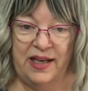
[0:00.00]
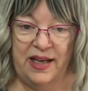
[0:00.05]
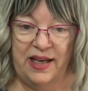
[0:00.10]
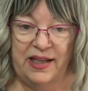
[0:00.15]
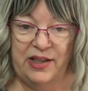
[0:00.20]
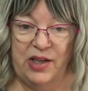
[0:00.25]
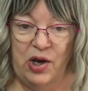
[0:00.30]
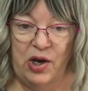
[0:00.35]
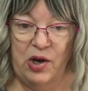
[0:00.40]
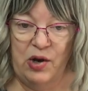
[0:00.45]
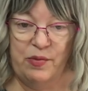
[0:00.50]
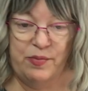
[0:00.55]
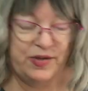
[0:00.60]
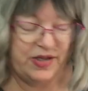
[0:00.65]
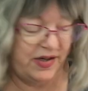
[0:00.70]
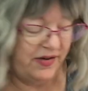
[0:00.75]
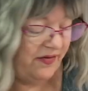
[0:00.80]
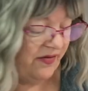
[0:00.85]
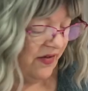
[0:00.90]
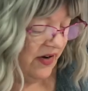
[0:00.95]
In the hopes
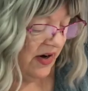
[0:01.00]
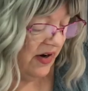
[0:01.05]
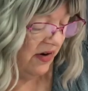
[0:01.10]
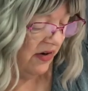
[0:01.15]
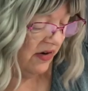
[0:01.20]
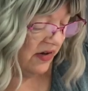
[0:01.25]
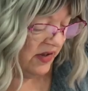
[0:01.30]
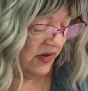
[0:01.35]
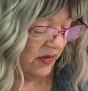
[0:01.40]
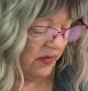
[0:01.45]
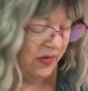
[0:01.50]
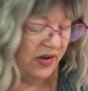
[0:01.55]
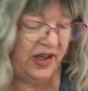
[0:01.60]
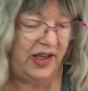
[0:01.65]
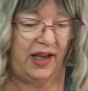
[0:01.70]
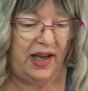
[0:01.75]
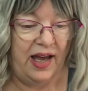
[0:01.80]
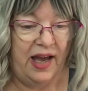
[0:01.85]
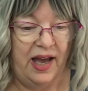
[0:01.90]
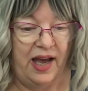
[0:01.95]
and fears, we
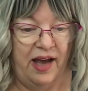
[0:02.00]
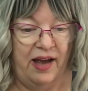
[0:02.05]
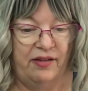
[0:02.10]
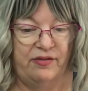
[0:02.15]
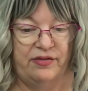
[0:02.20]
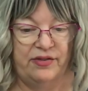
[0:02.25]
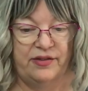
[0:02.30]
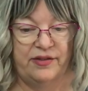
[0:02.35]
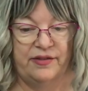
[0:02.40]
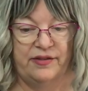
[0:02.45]
have